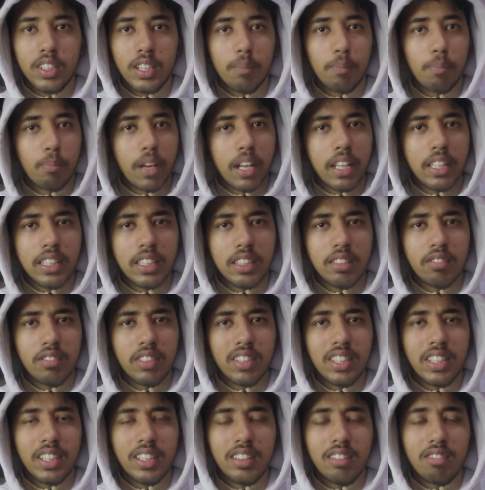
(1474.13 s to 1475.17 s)
and passive
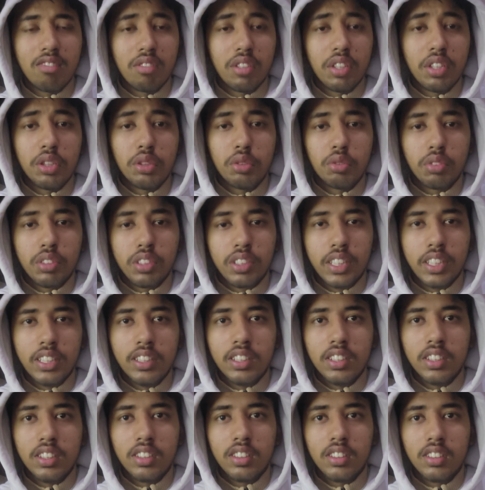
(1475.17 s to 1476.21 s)
reading reduces
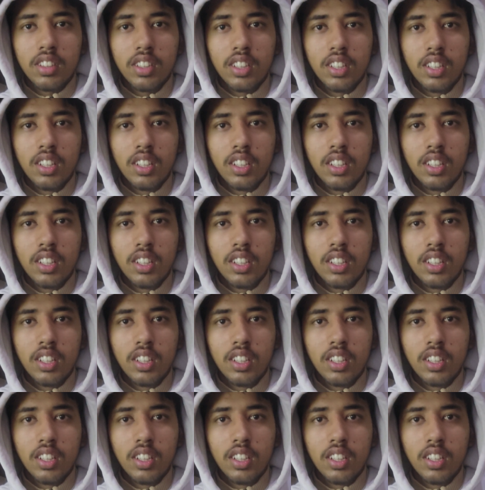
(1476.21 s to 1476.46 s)
retention.